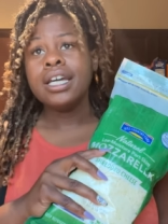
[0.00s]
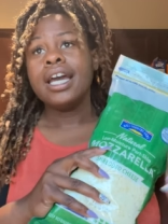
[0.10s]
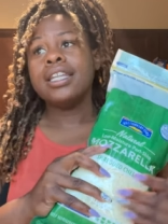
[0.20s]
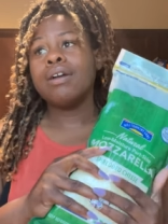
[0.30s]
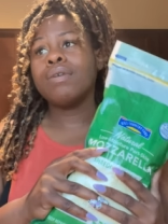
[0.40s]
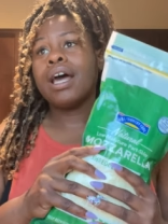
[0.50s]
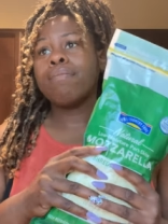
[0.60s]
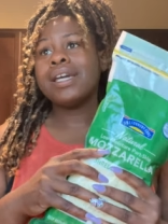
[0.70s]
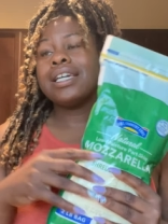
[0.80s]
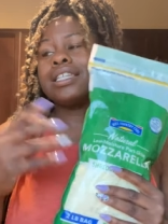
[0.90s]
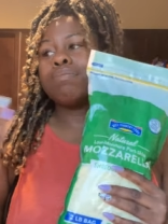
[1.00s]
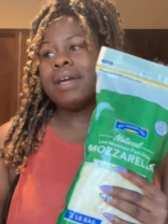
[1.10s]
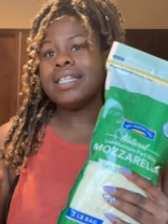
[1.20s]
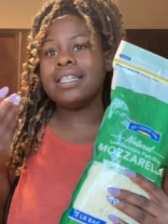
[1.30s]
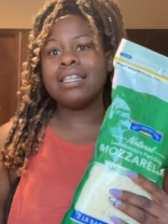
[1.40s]
And then when I make his
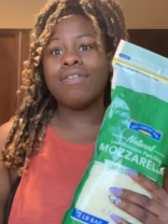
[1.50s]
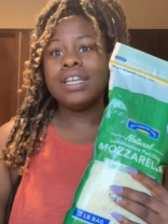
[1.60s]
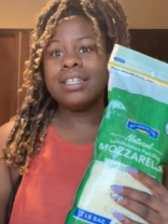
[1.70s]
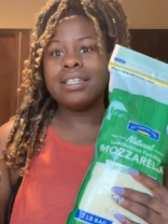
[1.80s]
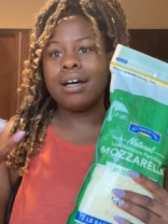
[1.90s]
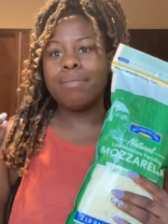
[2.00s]
bases of his